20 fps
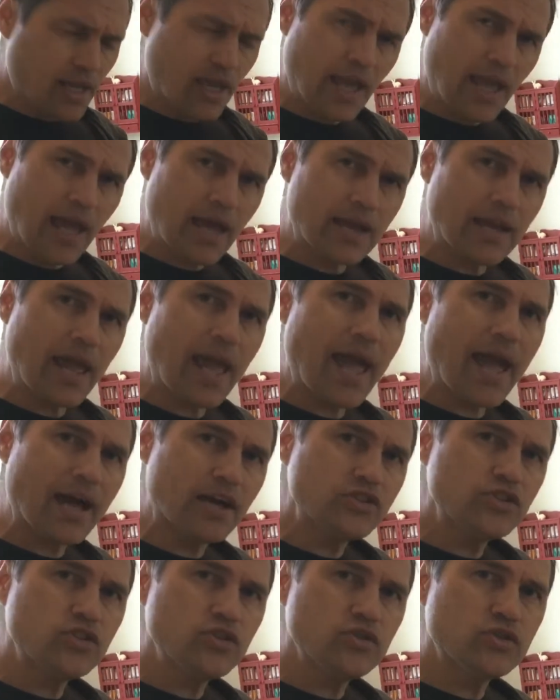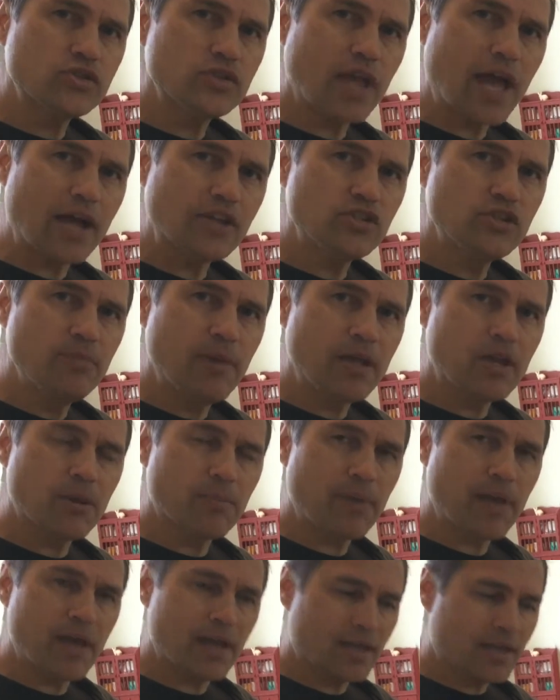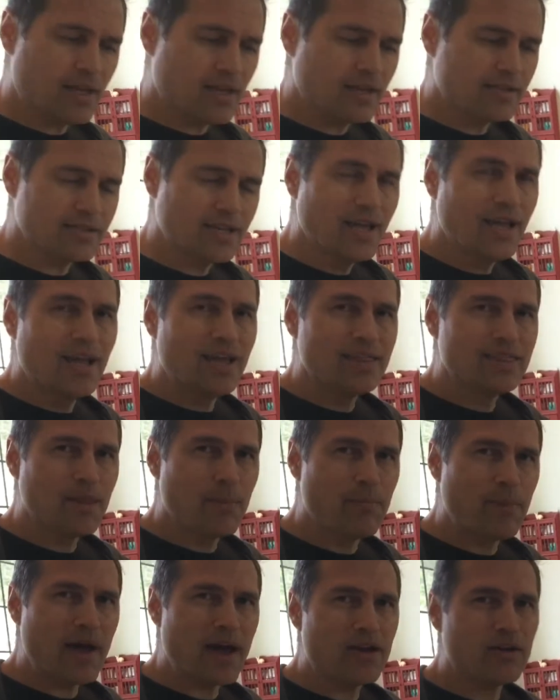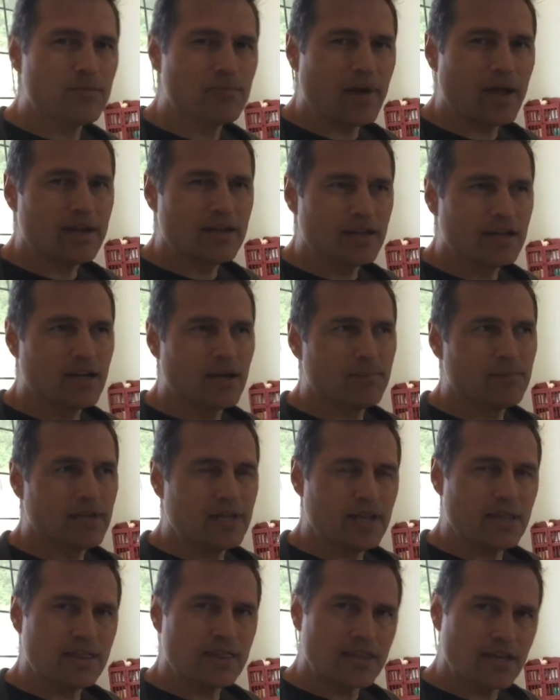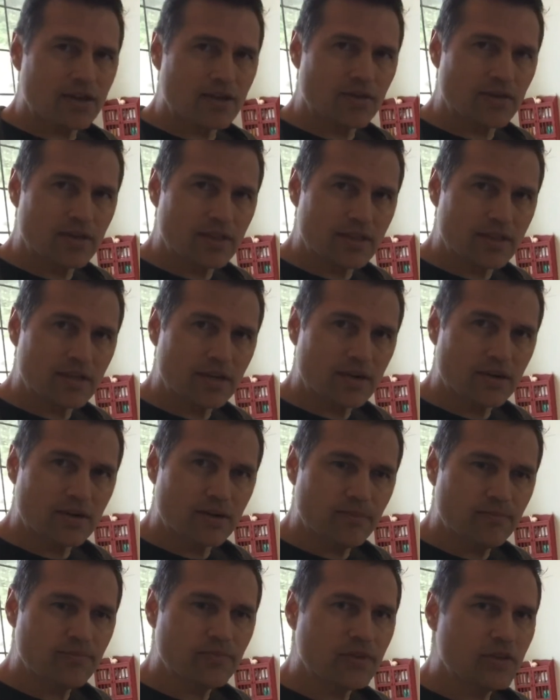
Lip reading: And as you make your pancakes, the batter might end up getting thicker and thicker.